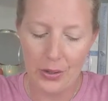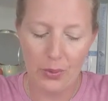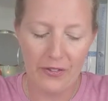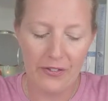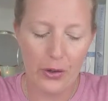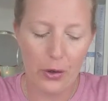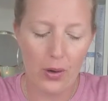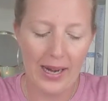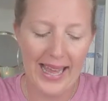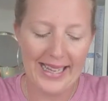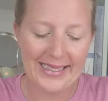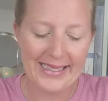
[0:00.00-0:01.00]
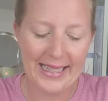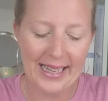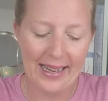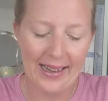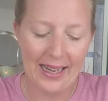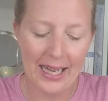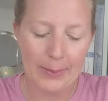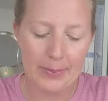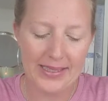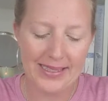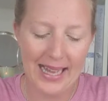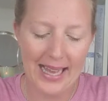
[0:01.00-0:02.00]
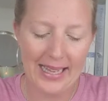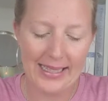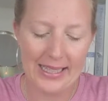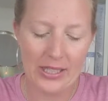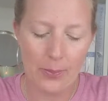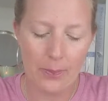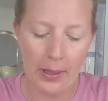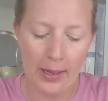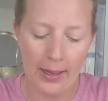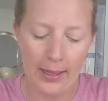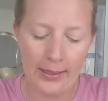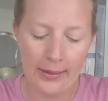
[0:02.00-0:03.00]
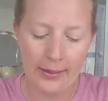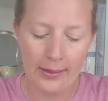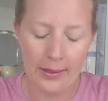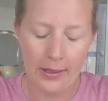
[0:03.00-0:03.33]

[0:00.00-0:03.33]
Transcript: with your legs and arms slightly apart,